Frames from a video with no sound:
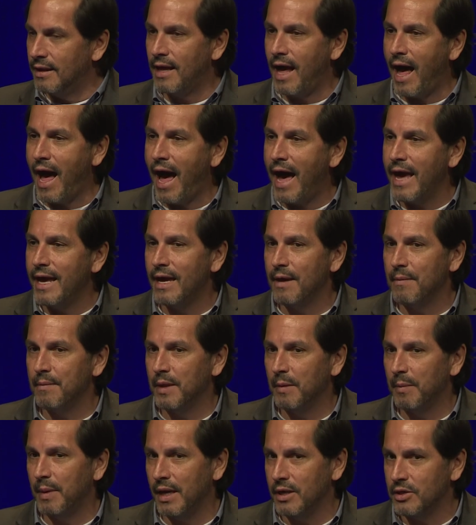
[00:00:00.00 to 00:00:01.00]
I am the
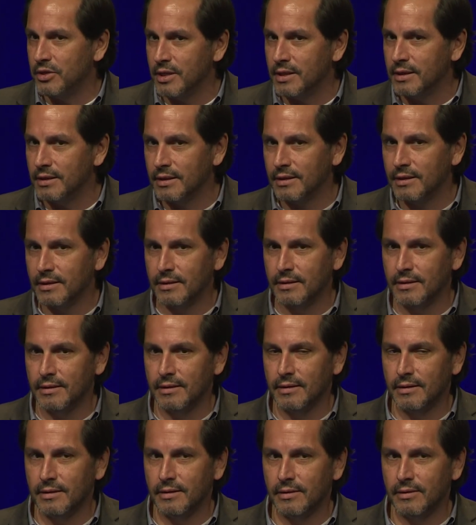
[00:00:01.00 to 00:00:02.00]
patient,
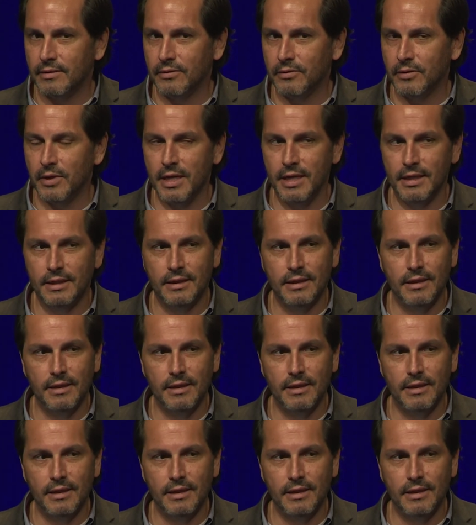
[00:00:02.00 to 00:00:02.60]
right?